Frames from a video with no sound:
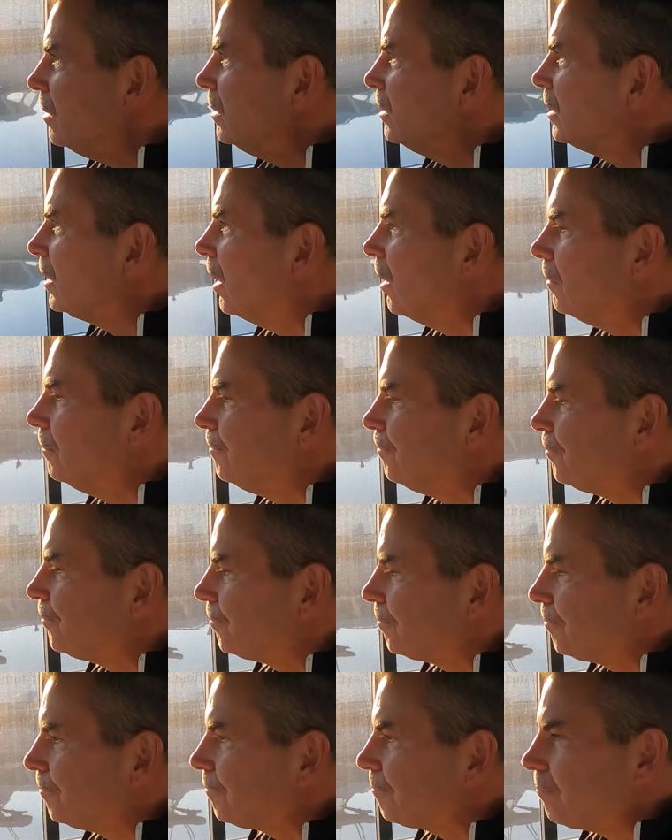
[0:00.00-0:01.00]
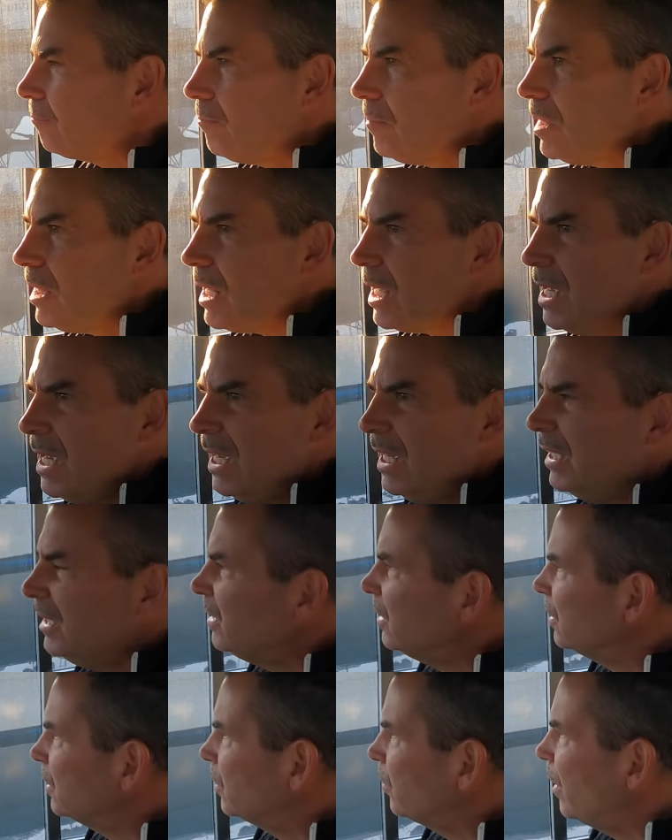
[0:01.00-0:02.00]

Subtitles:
So, and it's